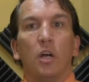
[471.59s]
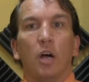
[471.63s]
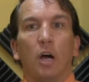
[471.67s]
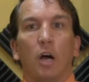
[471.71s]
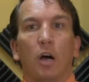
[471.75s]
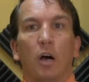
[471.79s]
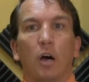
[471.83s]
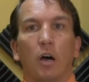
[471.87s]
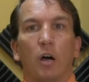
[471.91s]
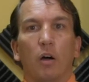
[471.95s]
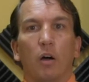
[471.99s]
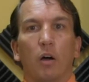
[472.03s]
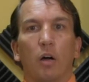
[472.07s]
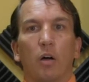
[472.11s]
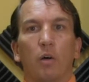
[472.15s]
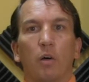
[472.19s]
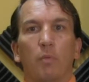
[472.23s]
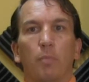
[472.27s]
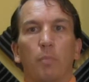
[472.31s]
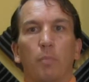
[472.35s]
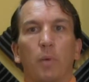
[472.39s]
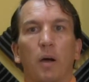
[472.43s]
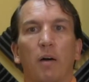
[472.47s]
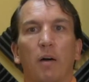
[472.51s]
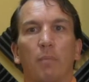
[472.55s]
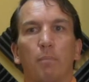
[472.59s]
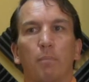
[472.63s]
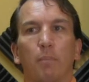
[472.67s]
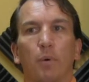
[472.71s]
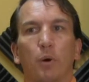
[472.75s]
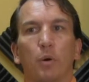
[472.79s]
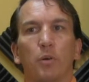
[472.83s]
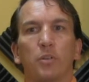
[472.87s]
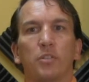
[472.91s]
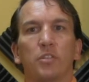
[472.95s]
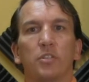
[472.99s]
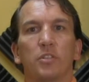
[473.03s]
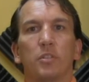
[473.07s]
a
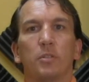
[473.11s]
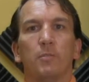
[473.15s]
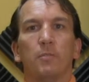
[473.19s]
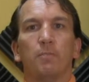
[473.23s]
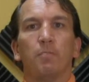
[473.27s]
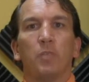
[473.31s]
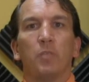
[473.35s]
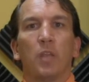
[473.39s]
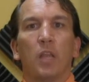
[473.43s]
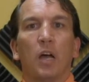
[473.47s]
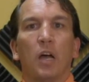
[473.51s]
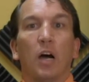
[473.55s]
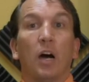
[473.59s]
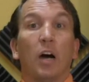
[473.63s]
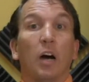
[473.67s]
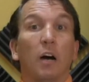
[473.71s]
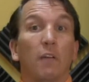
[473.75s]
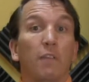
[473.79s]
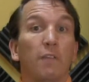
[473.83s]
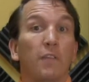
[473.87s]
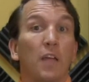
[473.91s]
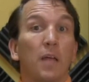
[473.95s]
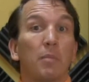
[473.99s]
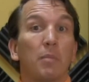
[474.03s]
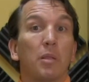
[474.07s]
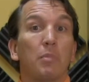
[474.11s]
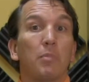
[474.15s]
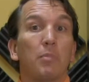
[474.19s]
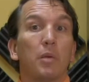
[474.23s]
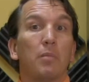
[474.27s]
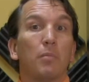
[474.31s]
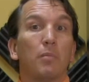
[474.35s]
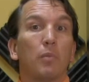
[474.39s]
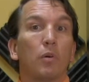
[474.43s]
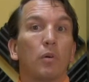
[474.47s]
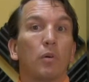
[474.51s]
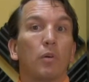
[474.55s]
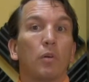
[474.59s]
person, a family
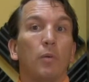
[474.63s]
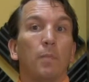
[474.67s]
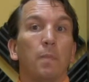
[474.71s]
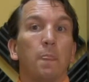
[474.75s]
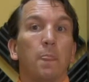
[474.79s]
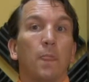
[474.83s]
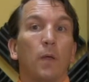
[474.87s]
member,